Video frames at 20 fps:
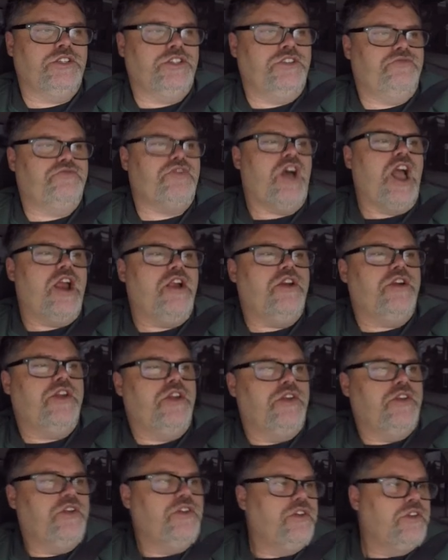You're fired.
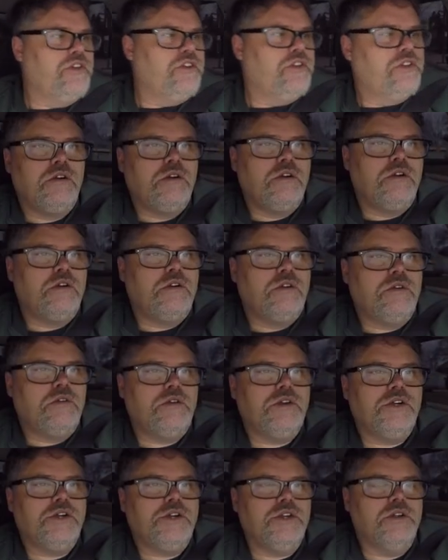
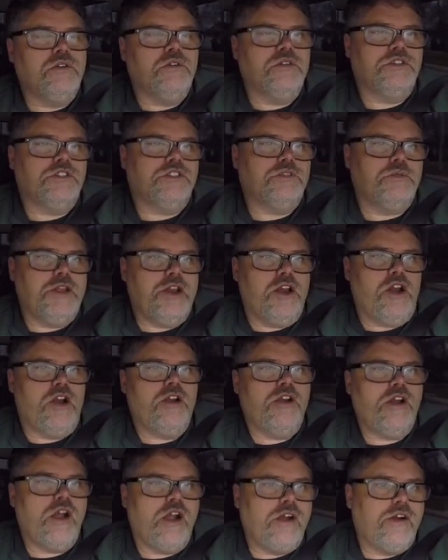Where are you going,
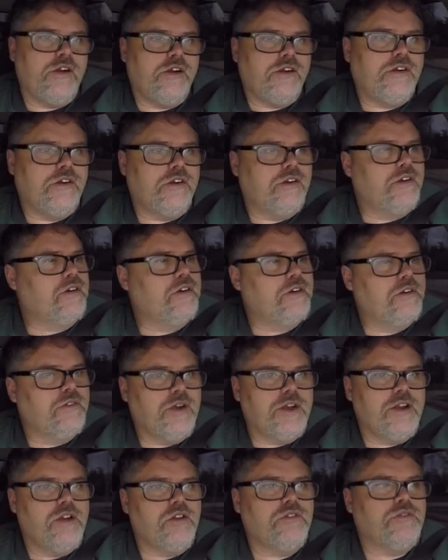sweetheart?
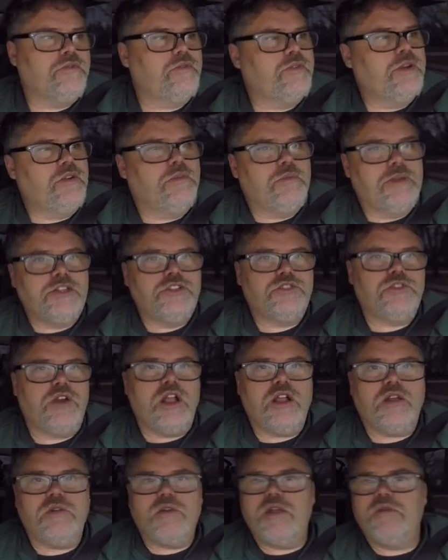Were you out in the middle of my
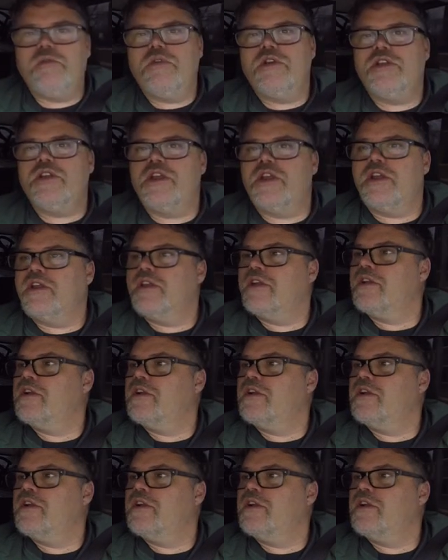truck? Why wouldn't you?